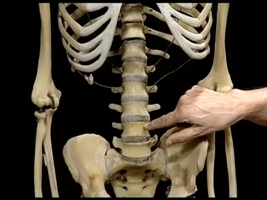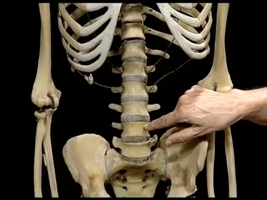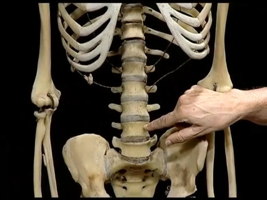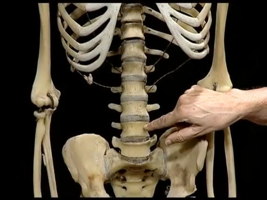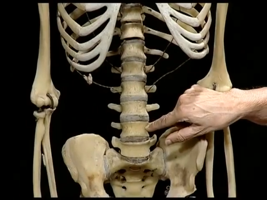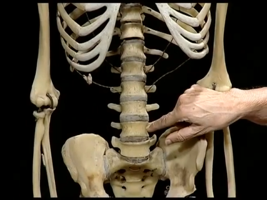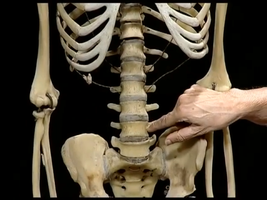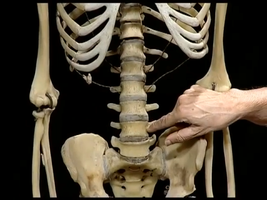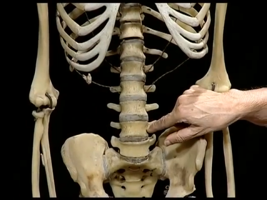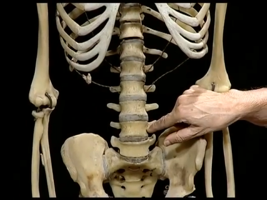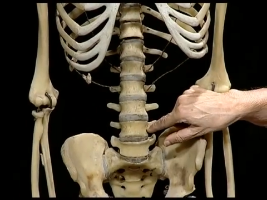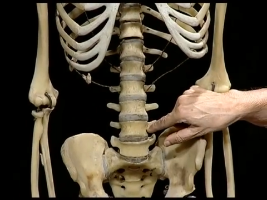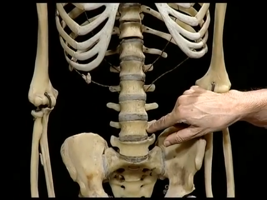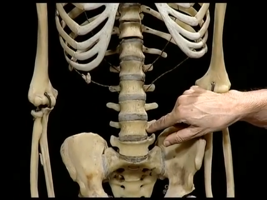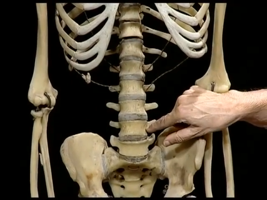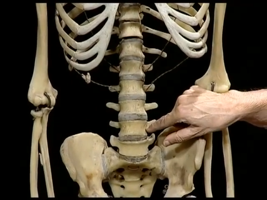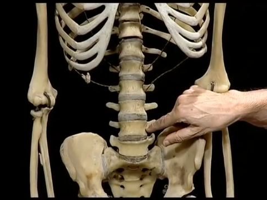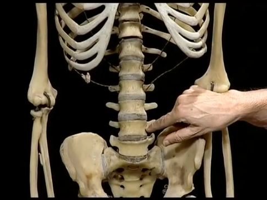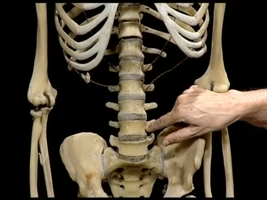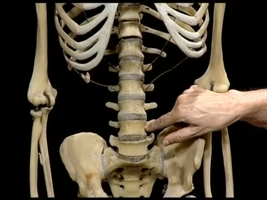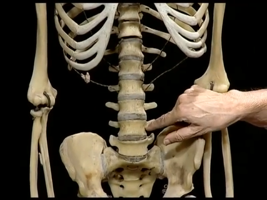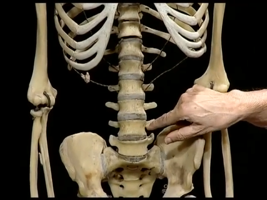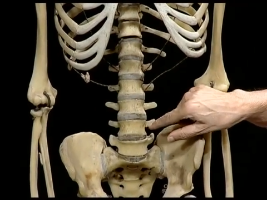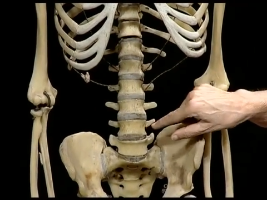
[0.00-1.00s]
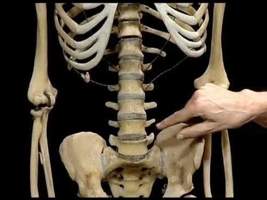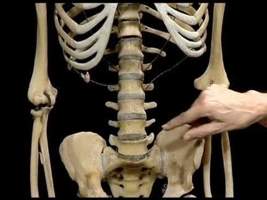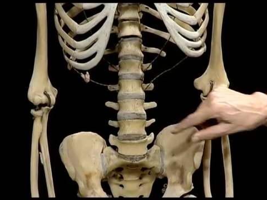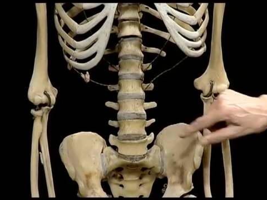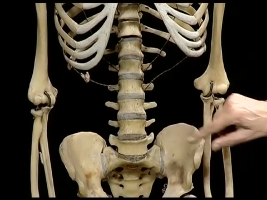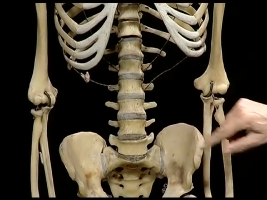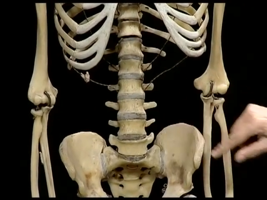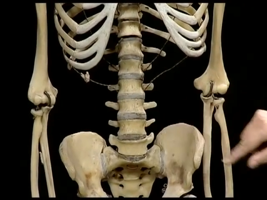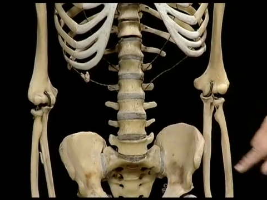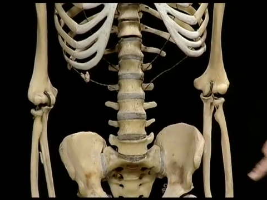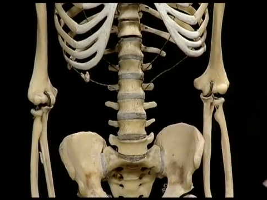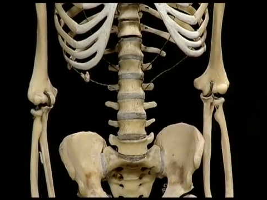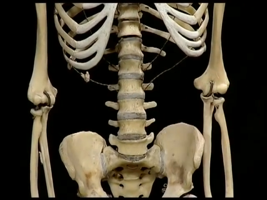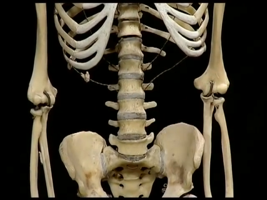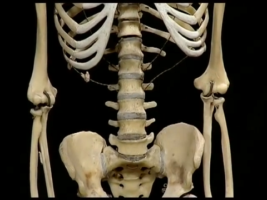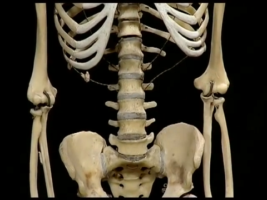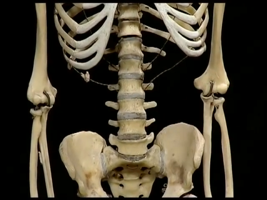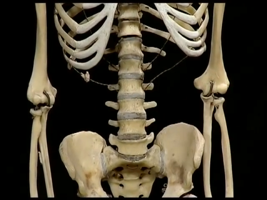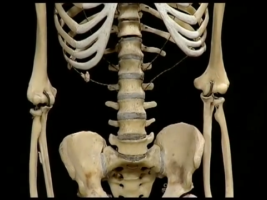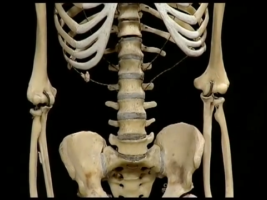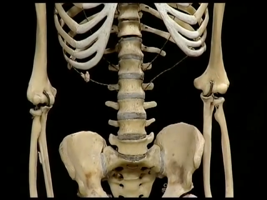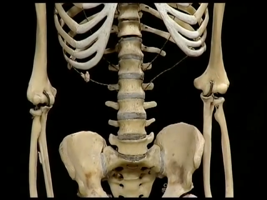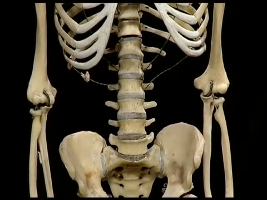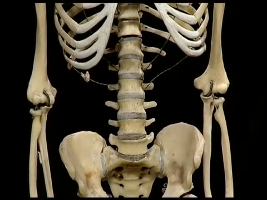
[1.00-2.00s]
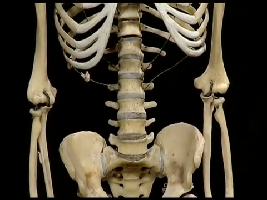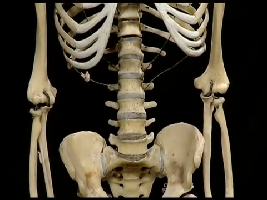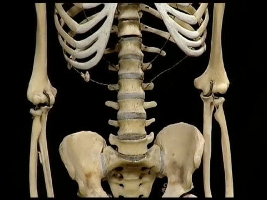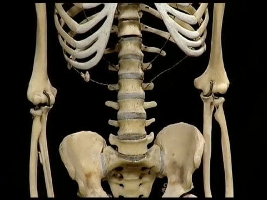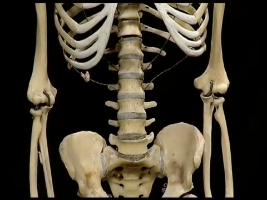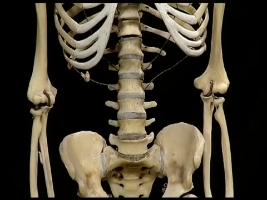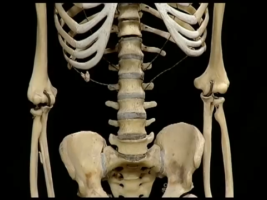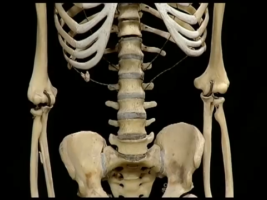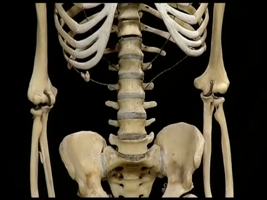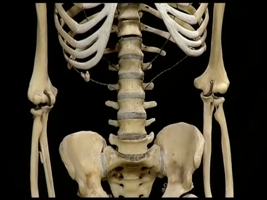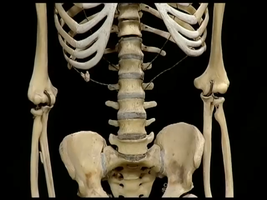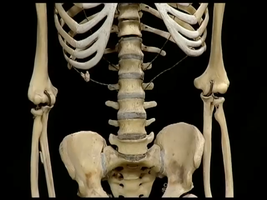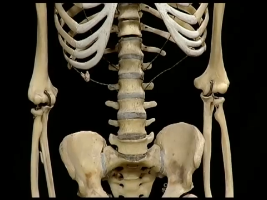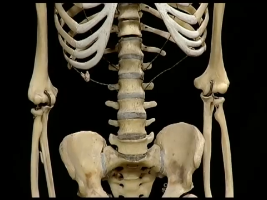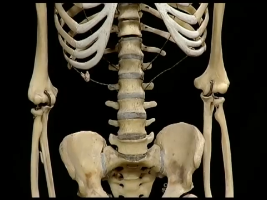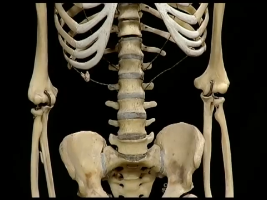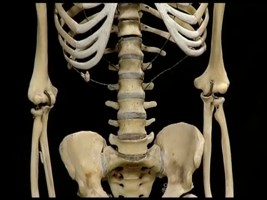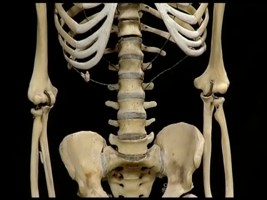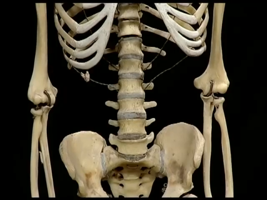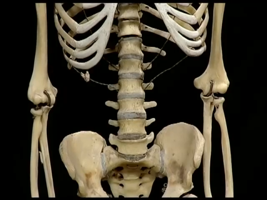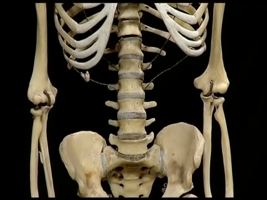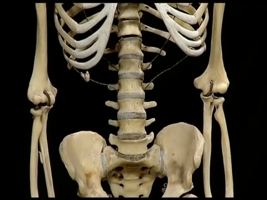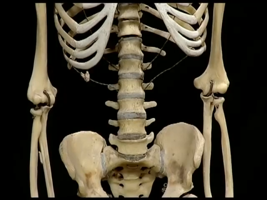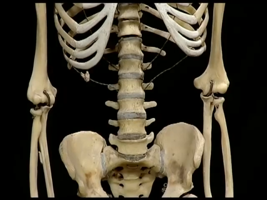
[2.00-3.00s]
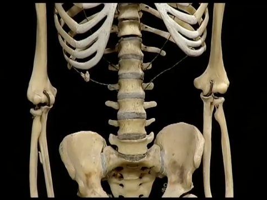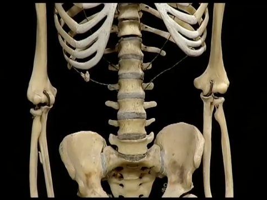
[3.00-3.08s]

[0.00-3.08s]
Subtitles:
Nobody's mouth can be seen.